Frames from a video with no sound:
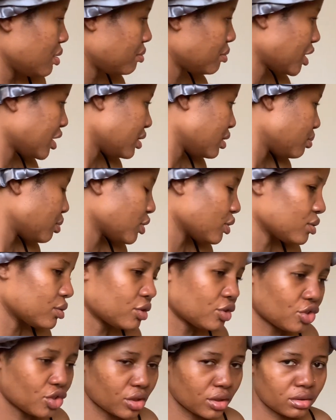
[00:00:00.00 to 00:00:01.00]
My neighbor
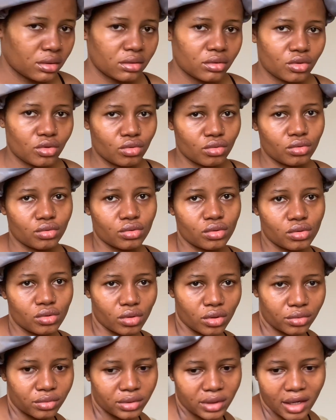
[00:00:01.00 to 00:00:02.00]
on gen. So
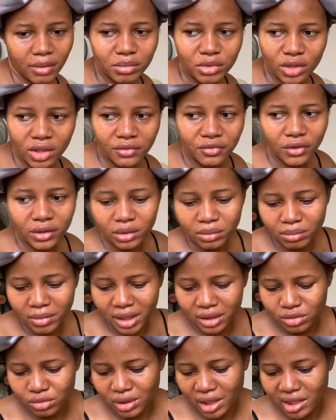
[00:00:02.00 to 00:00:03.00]
sorry. I've been looking for the
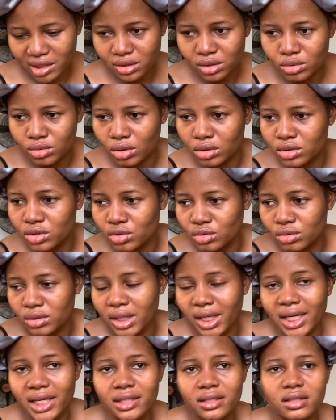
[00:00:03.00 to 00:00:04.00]
mic to like talk to you
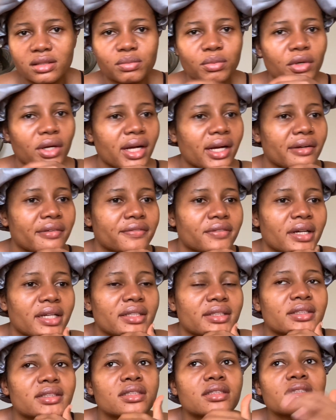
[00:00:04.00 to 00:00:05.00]
guys, but I can't
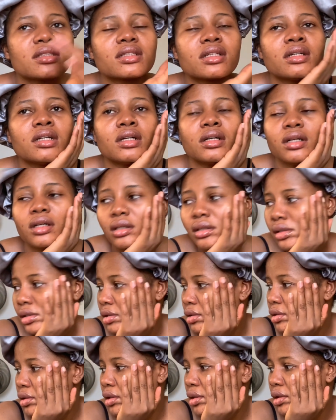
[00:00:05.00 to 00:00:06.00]
find
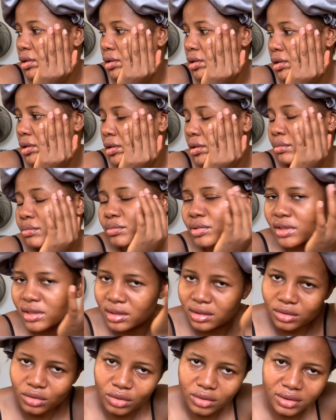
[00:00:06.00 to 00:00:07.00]
it.
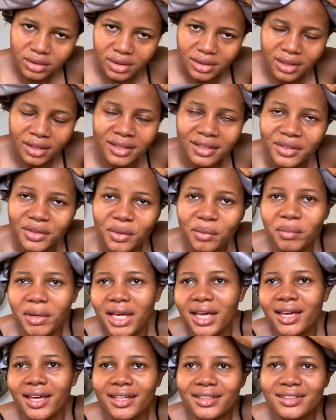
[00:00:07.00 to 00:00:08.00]
Please ignore this on my
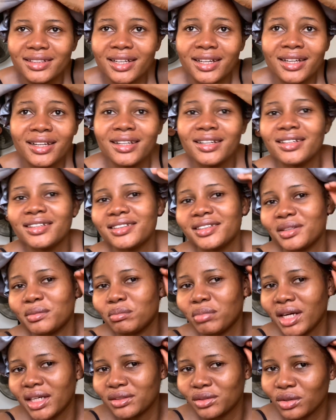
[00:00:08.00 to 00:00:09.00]
head. The
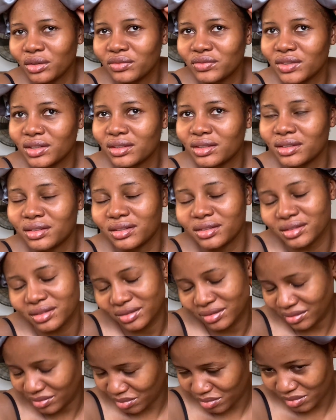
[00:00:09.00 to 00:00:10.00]
band of the
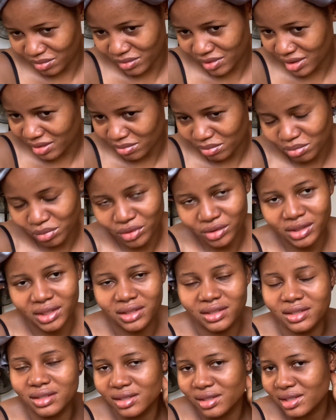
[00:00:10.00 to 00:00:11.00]

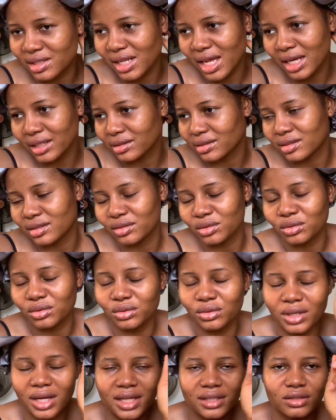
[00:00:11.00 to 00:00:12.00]
bonnet is slacked,
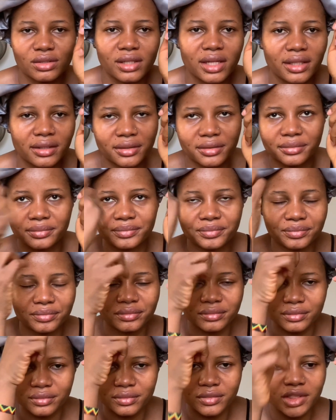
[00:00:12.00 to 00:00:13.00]
so I have to like,
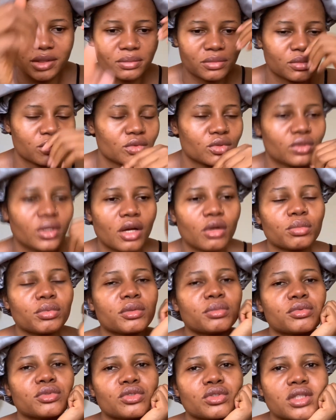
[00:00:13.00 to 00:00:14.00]
so I'll be
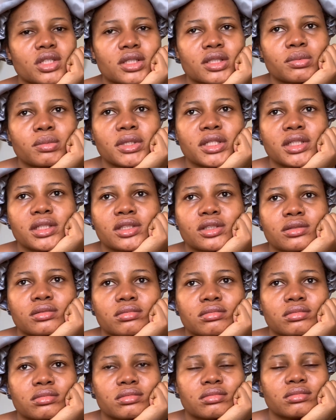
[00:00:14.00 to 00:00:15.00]
able to take my
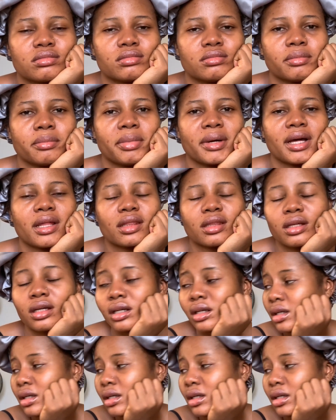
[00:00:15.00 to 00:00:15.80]
bath.